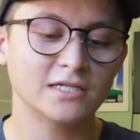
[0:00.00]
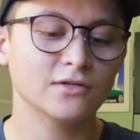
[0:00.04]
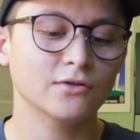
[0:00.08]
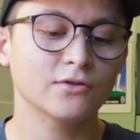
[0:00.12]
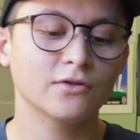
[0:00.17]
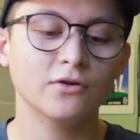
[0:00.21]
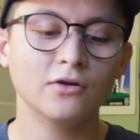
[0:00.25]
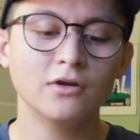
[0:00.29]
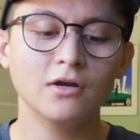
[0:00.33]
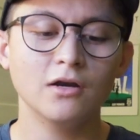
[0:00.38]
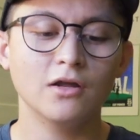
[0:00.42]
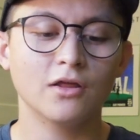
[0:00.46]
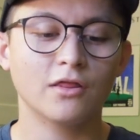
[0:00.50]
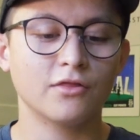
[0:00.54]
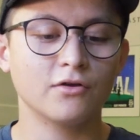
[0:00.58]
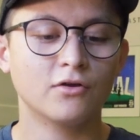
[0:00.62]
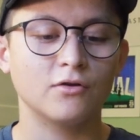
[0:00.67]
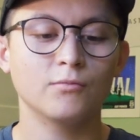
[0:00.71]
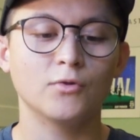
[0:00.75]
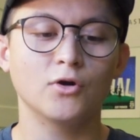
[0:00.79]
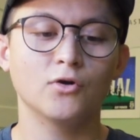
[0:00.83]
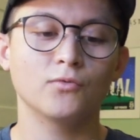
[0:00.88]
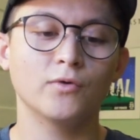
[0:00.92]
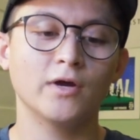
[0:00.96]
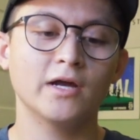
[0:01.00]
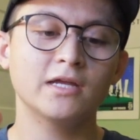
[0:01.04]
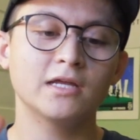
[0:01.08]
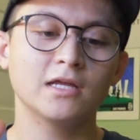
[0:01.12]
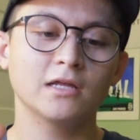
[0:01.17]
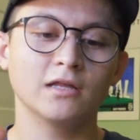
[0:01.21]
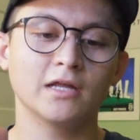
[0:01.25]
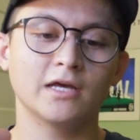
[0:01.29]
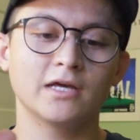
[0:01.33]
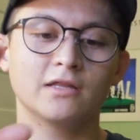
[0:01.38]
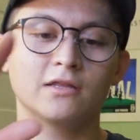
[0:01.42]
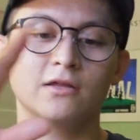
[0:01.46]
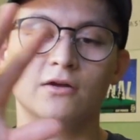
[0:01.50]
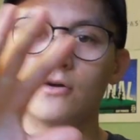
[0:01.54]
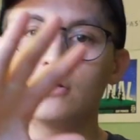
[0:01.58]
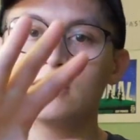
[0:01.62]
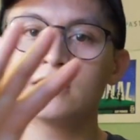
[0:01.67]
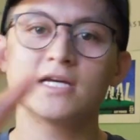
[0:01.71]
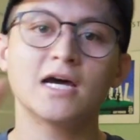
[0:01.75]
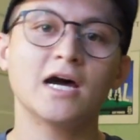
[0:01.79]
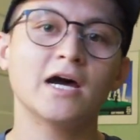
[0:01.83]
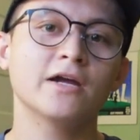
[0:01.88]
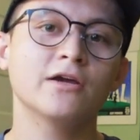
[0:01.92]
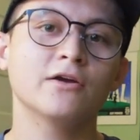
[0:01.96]
So they're gonna thermoregulate their
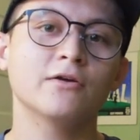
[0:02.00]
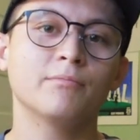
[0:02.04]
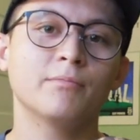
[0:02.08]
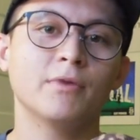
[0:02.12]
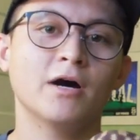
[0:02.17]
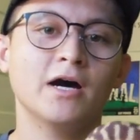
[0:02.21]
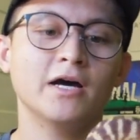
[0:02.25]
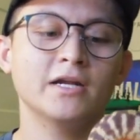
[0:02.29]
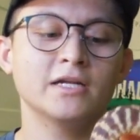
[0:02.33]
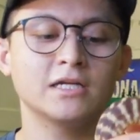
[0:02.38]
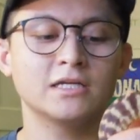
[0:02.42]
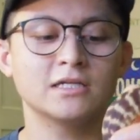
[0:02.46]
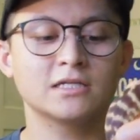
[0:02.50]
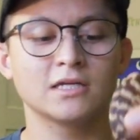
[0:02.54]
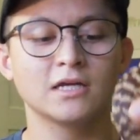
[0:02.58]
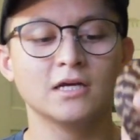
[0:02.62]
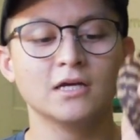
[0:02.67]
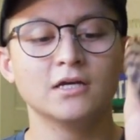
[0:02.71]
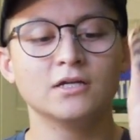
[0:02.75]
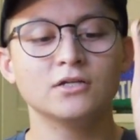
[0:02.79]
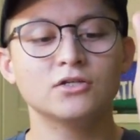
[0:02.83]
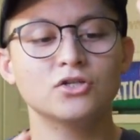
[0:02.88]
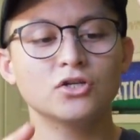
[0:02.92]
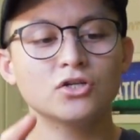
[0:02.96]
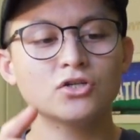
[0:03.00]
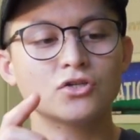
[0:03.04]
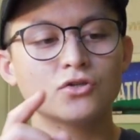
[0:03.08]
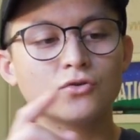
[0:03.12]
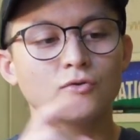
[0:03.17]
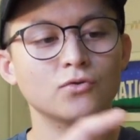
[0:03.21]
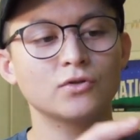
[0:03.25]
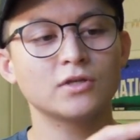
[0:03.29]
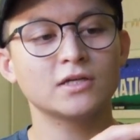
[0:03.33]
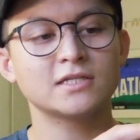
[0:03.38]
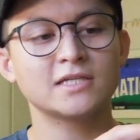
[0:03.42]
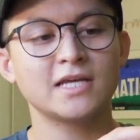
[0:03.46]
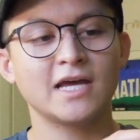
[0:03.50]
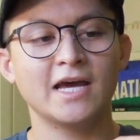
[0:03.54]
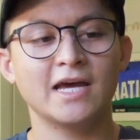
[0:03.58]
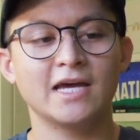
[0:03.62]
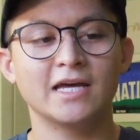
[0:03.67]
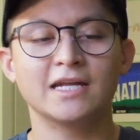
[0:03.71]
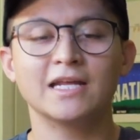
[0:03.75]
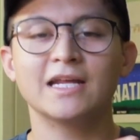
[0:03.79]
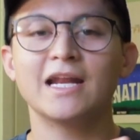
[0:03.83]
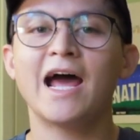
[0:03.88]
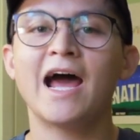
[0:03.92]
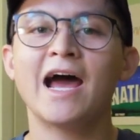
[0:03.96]
entire bodies just through this
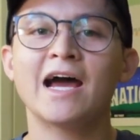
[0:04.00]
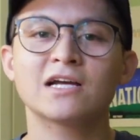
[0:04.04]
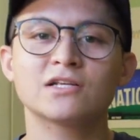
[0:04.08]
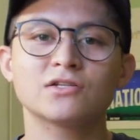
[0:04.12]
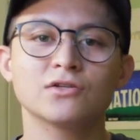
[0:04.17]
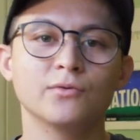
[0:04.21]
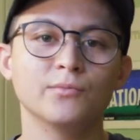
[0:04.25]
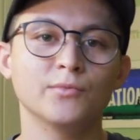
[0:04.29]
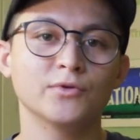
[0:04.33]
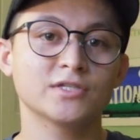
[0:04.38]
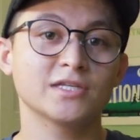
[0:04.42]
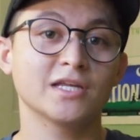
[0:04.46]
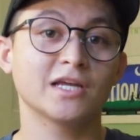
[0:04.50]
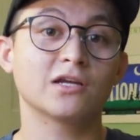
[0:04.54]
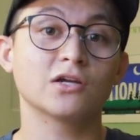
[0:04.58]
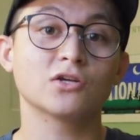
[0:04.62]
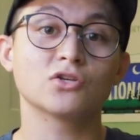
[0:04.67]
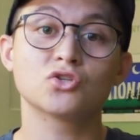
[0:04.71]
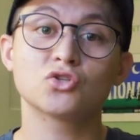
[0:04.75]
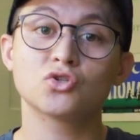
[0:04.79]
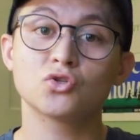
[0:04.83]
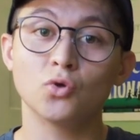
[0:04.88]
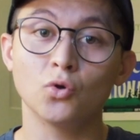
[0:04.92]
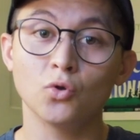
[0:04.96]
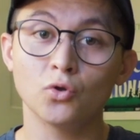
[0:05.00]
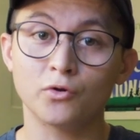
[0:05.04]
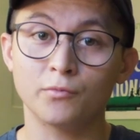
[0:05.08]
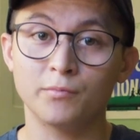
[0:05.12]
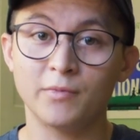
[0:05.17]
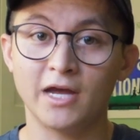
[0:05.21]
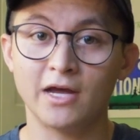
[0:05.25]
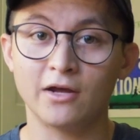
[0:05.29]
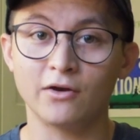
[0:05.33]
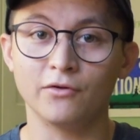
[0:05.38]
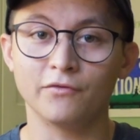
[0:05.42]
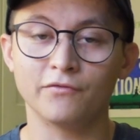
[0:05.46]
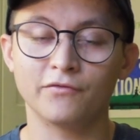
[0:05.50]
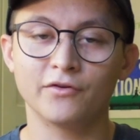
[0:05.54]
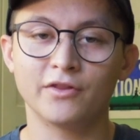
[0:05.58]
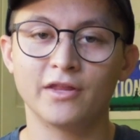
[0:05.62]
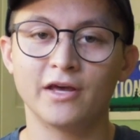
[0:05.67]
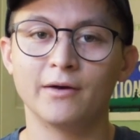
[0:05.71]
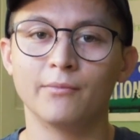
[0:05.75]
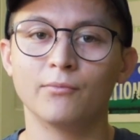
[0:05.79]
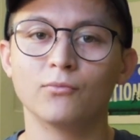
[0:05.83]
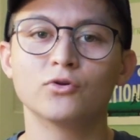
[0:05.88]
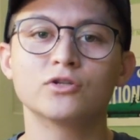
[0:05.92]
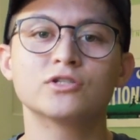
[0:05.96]
head. It acts almost like a solar panel for
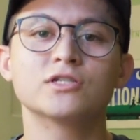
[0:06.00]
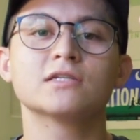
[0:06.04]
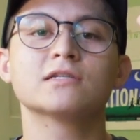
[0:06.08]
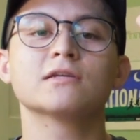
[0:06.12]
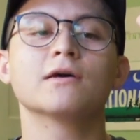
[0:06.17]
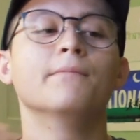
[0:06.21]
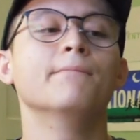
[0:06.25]
them, which is